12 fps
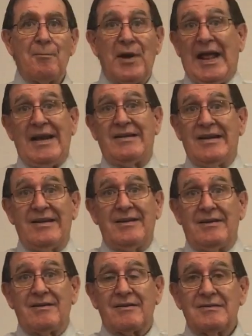But I
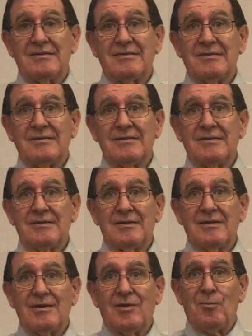didn't
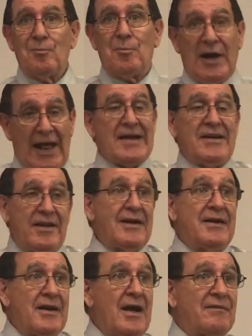but I did
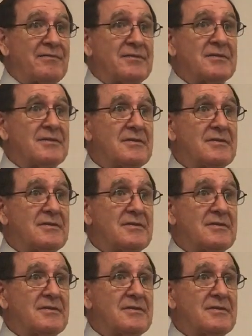enough.